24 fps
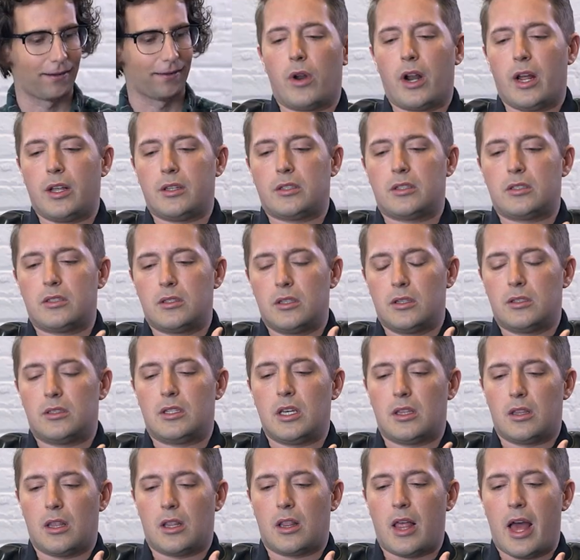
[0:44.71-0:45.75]
When I
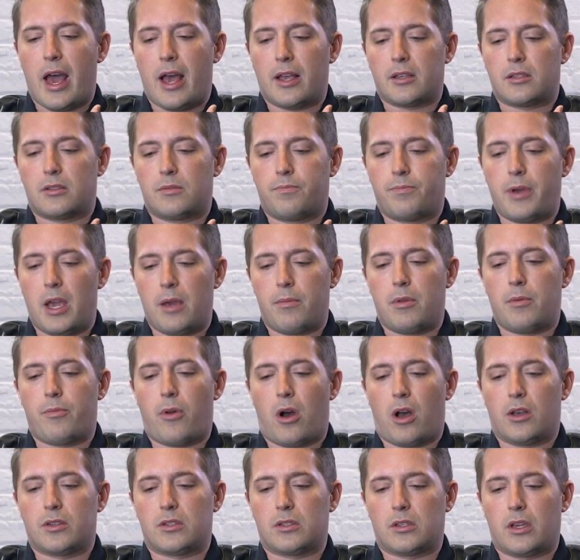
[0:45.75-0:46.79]
did the last Baby
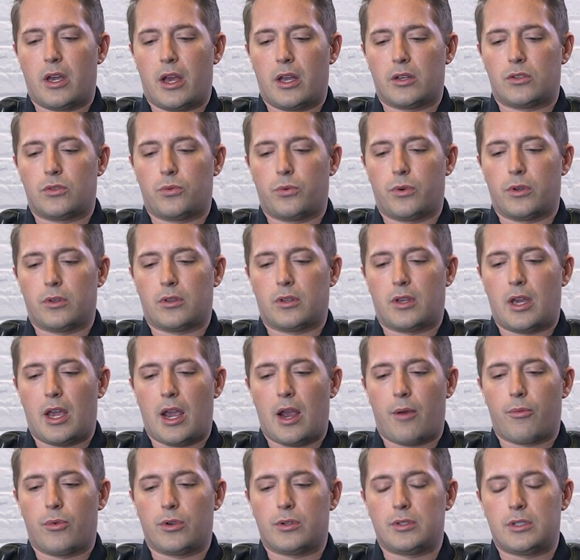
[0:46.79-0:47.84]
Boss sketch with
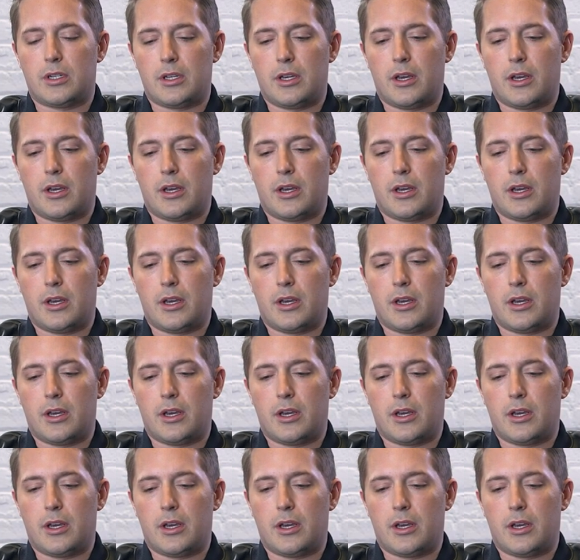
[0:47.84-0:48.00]
Cameron